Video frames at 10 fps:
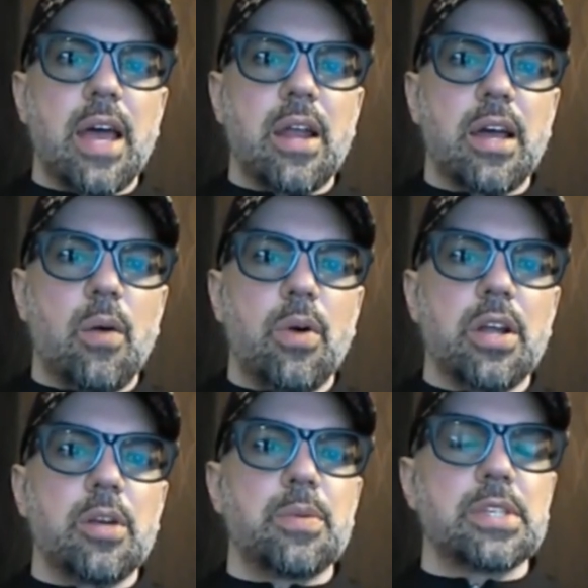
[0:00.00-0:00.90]
that
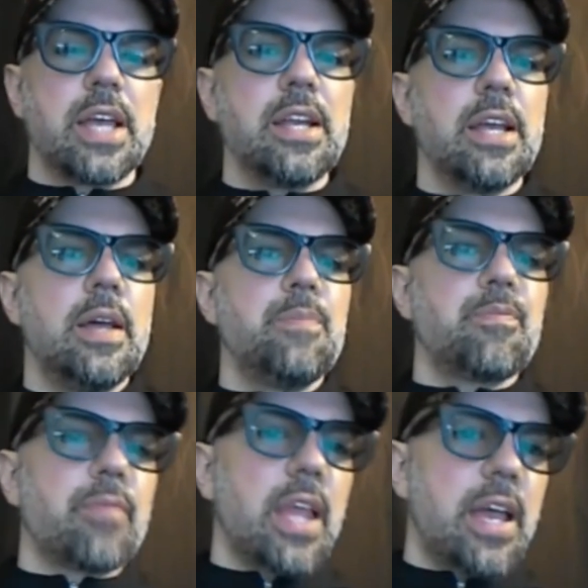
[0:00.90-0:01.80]
100%.
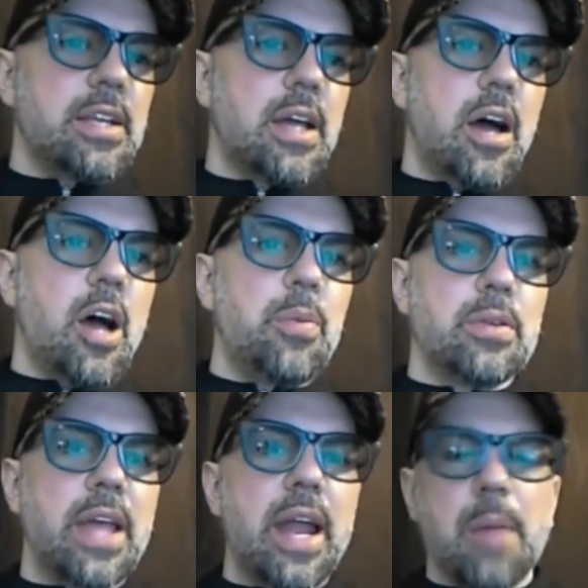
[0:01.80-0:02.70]
And
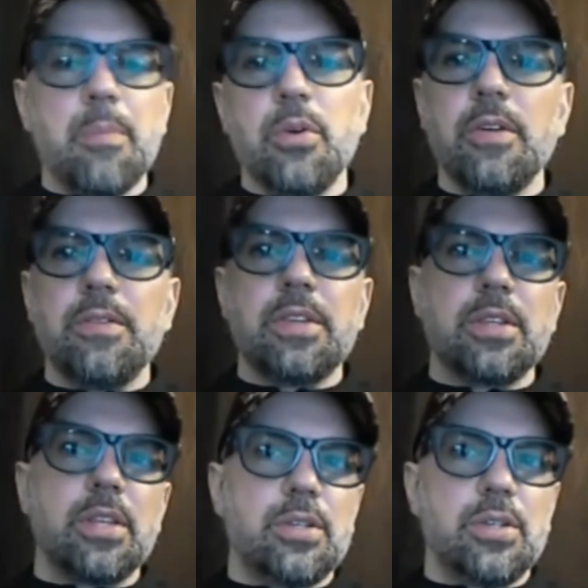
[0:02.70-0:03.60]
upload that. I moved
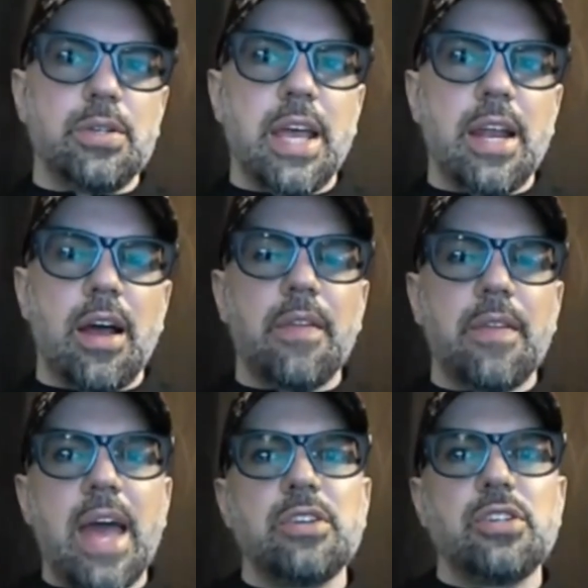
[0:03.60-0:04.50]
the due date on
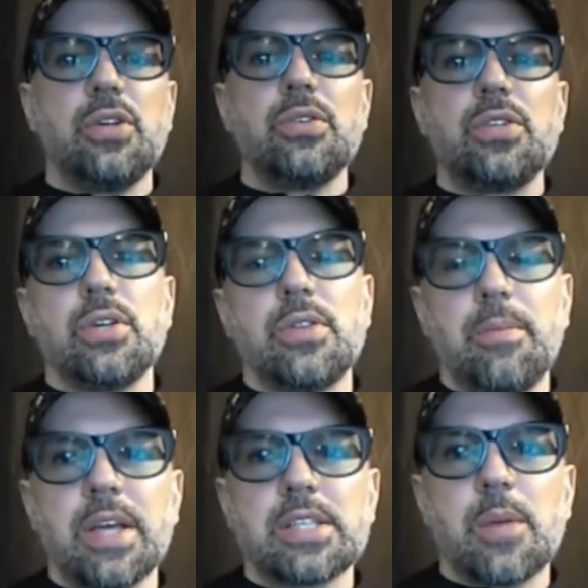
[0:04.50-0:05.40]
that due to the
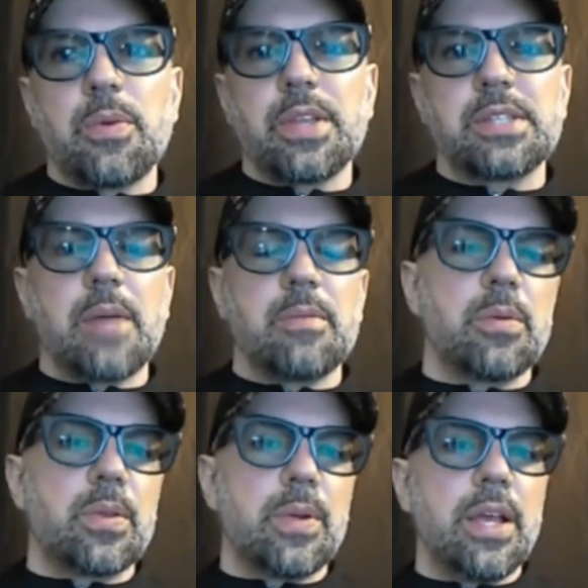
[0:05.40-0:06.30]
mix-up with exam
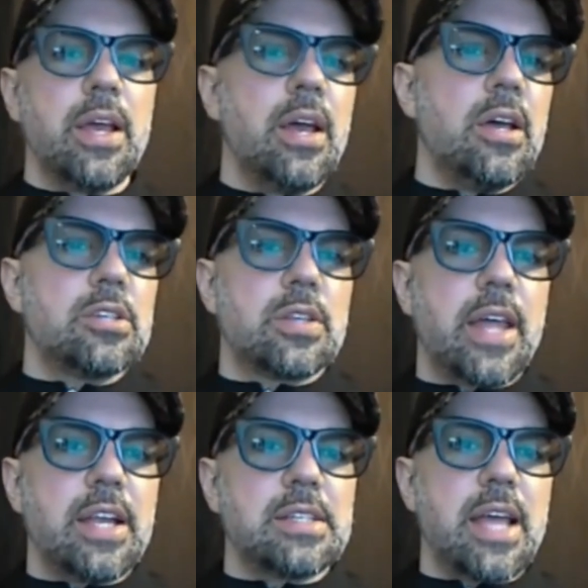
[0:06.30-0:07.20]
number 3. So
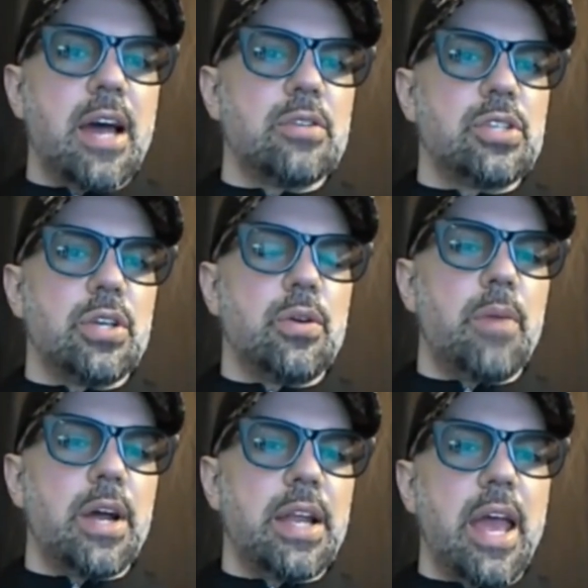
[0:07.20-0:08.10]
that is now due
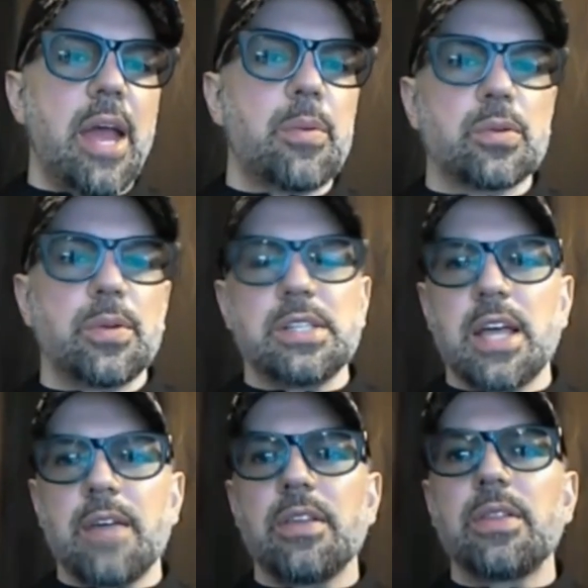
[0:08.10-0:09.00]
Monday, April
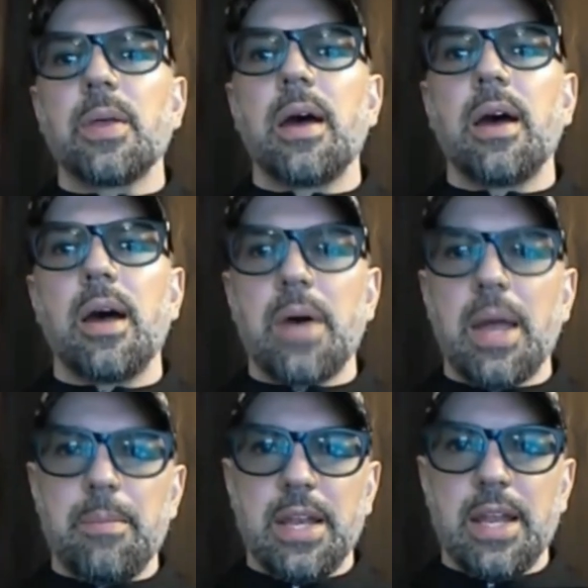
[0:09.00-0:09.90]
27th
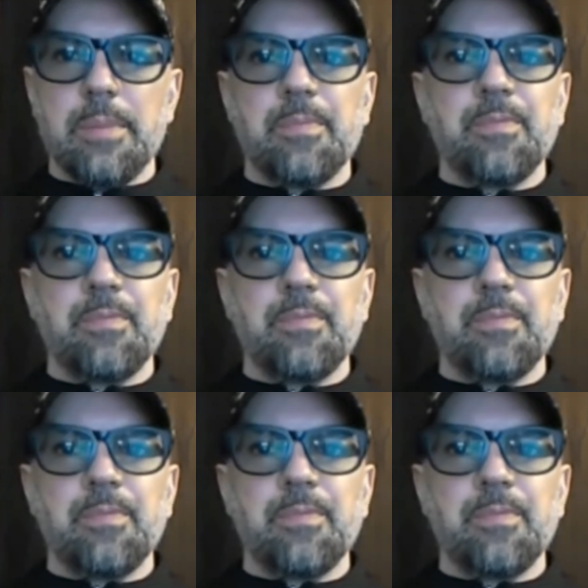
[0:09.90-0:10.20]
by midnight.